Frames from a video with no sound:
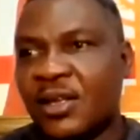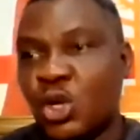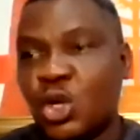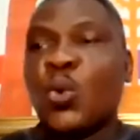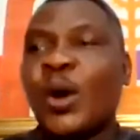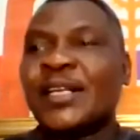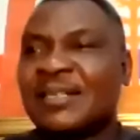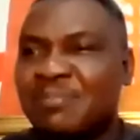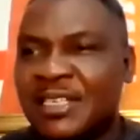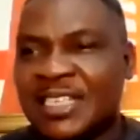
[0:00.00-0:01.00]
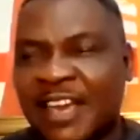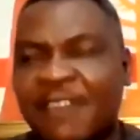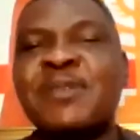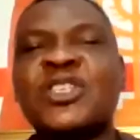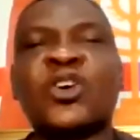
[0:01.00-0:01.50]
You know what it means?
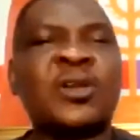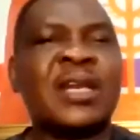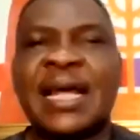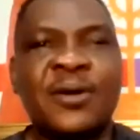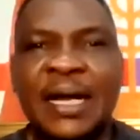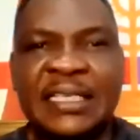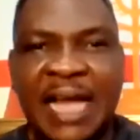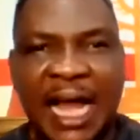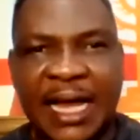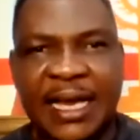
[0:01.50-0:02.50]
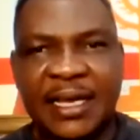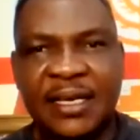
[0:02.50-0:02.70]
Give me Scotland or I die.